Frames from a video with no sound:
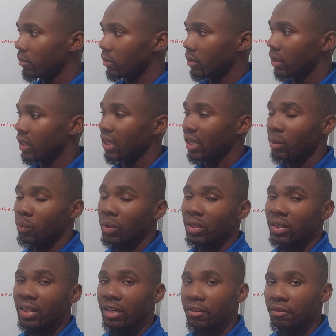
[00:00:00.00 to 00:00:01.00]
they
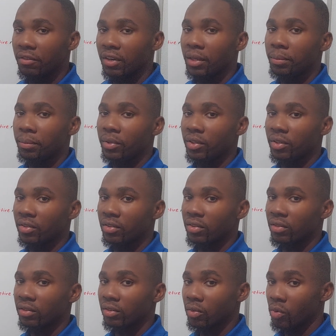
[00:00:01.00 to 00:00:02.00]
will invite
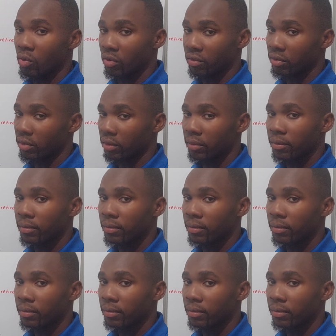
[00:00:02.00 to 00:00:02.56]
persons over,